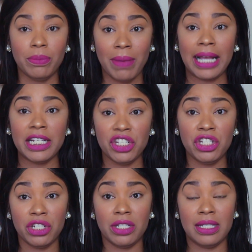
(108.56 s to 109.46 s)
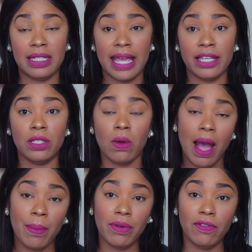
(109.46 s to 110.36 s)
my conditioners to stay, so
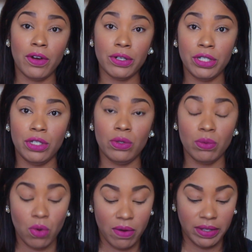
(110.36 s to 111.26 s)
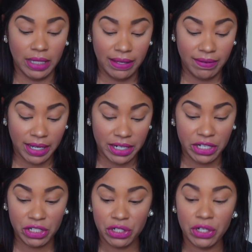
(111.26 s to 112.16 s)
I prefer to use more of a leave-in
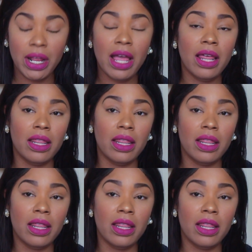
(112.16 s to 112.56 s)
conditioner.